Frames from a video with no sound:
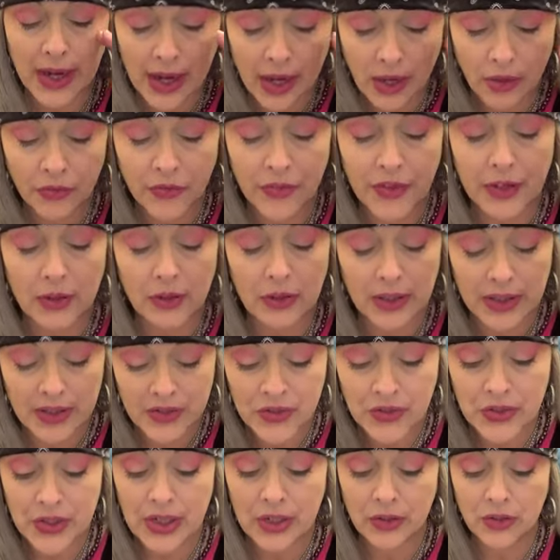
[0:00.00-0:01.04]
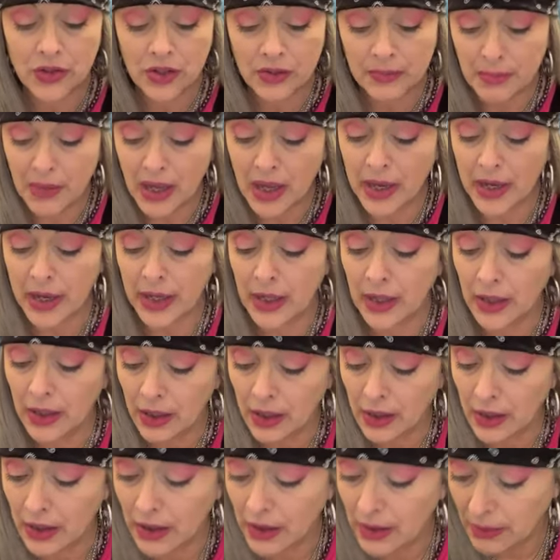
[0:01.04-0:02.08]
out there listening to my
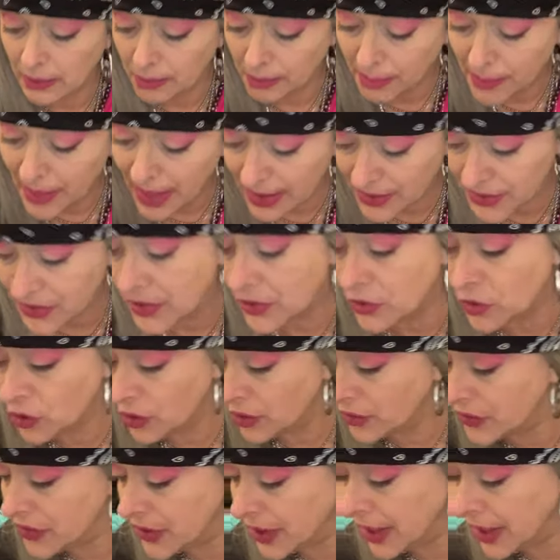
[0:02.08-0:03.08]
messages